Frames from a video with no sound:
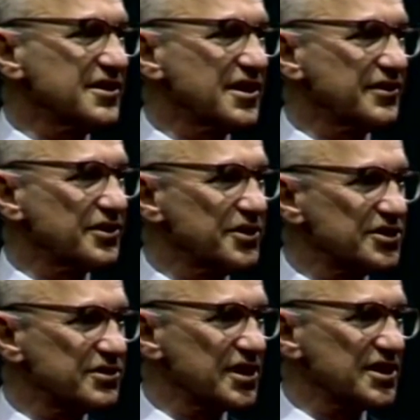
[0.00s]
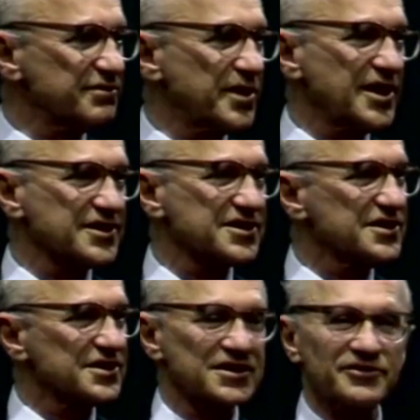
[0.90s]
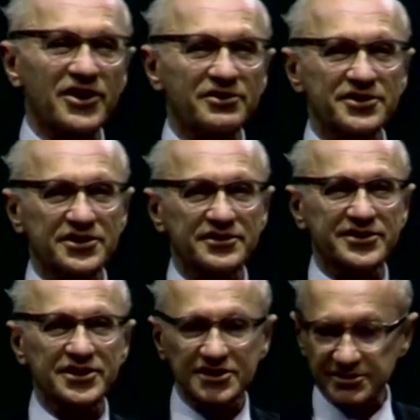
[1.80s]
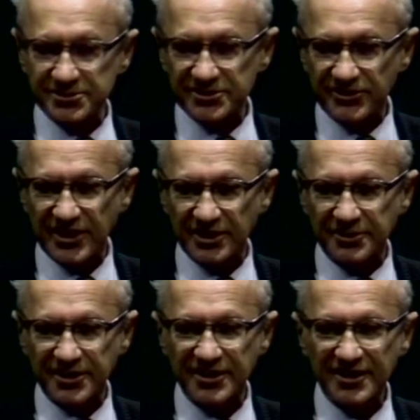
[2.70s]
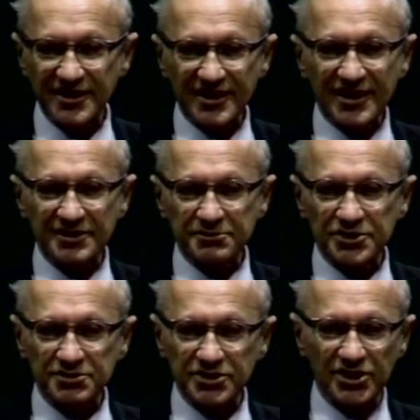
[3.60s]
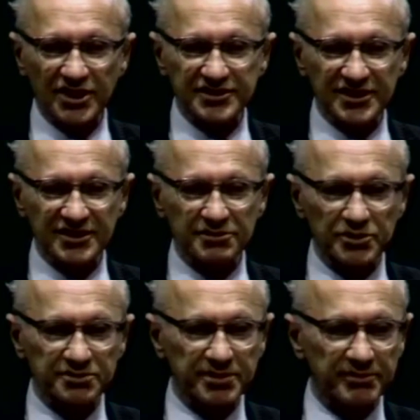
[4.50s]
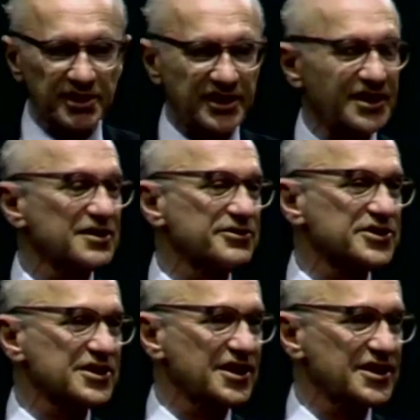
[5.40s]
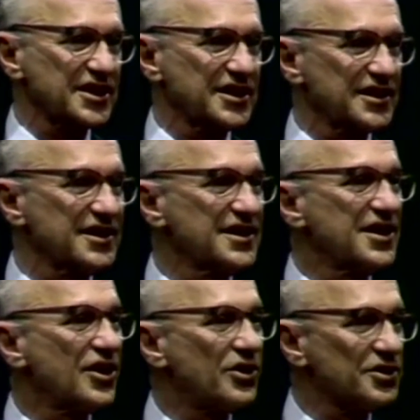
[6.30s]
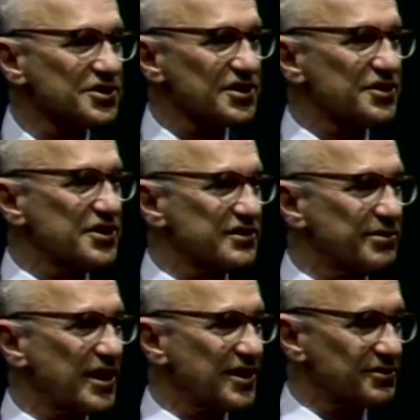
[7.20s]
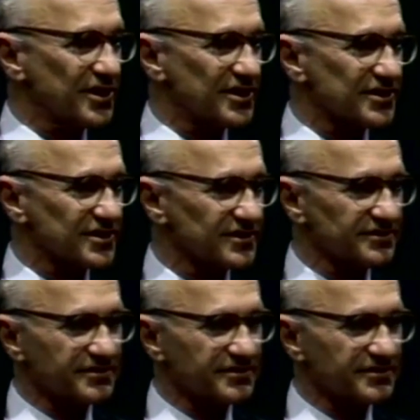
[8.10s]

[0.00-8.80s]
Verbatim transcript: of the restrictive policies that the Federal Reserve System was following and which was causing, was permitting and facilitating a whole series of bank runs.